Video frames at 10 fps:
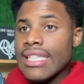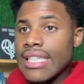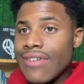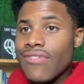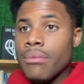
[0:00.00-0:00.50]
and
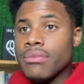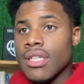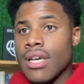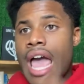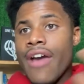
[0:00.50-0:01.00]
live up
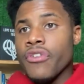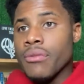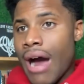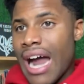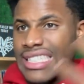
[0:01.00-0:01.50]
to
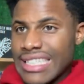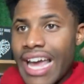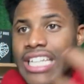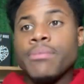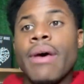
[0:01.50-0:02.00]
everybody's
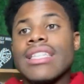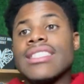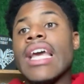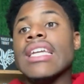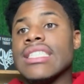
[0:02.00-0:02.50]

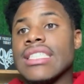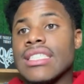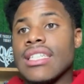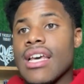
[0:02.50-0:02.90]
expectations.